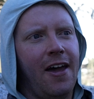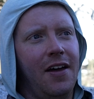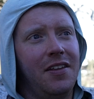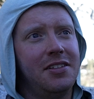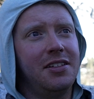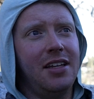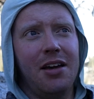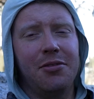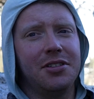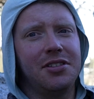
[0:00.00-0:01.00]
And then today
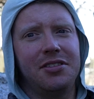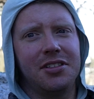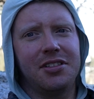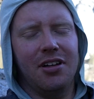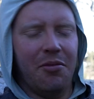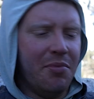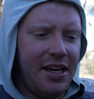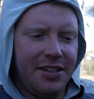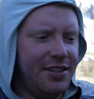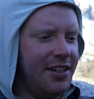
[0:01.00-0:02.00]
was just
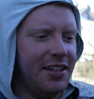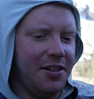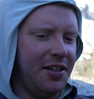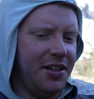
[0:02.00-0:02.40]
amazing.